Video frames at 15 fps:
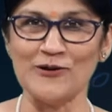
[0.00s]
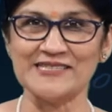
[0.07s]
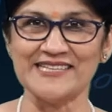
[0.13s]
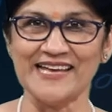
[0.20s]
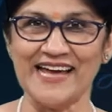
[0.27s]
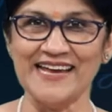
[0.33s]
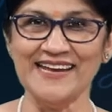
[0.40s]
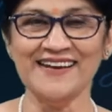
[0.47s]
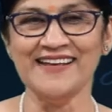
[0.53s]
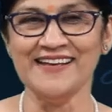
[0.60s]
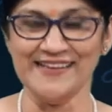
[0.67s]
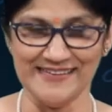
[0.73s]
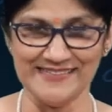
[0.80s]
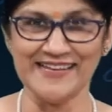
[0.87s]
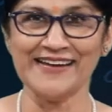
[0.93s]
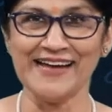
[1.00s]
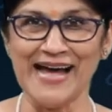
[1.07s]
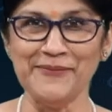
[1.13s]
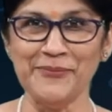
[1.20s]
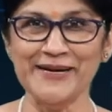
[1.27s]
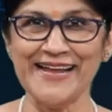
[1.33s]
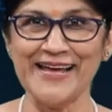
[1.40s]
oxide is the
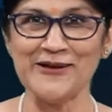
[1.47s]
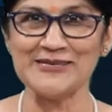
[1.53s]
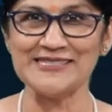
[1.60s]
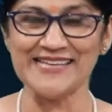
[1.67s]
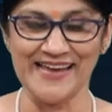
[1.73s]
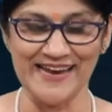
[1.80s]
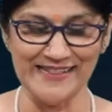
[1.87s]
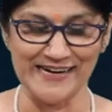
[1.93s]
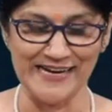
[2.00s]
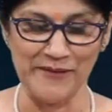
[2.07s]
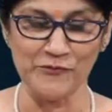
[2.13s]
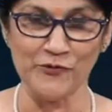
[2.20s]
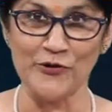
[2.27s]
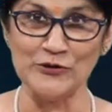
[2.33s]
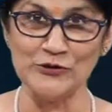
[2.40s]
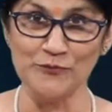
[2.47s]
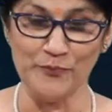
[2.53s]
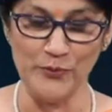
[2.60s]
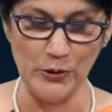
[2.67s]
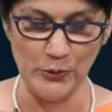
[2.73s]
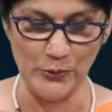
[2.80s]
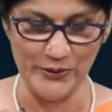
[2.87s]
carbon dioxide that I am going to
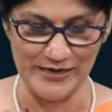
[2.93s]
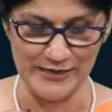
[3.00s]
blow